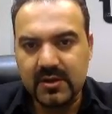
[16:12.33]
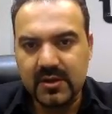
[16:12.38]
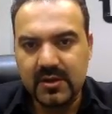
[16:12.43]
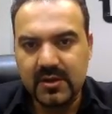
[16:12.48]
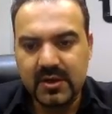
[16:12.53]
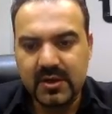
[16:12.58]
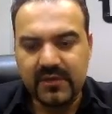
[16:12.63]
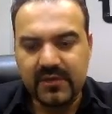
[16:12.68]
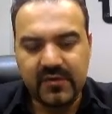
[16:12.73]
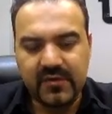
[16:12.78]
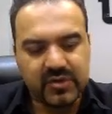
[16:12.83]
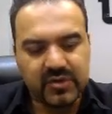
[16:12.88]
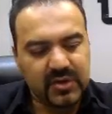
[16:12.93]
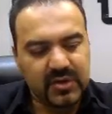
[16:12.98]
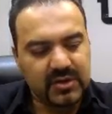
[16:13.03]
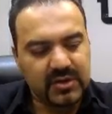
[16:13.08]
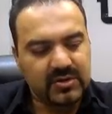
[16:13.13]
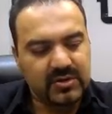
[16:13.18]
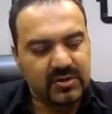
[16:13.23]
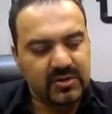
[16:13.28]
if you're
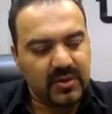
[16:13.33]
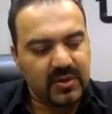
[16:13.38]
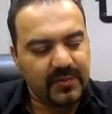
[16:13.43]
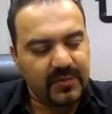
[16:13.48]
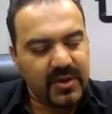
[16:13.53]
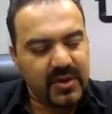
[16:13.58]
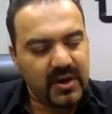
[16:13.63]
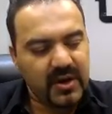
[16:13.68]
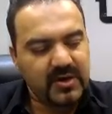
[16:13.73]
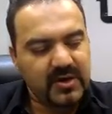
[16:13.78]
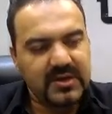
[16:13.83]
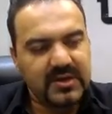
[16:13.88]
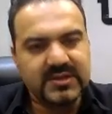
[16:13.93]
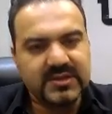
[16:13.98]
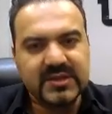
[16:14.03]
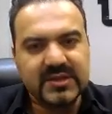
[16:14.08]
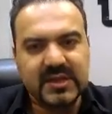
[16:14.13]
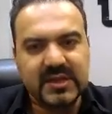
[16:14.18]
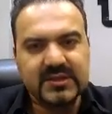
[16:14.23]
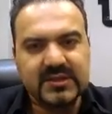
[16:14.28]
trying to compare these
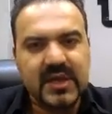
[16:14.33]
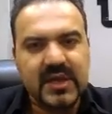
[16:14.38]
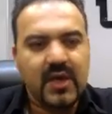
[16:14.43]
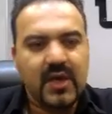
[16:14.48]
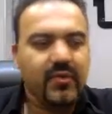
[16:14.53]
things,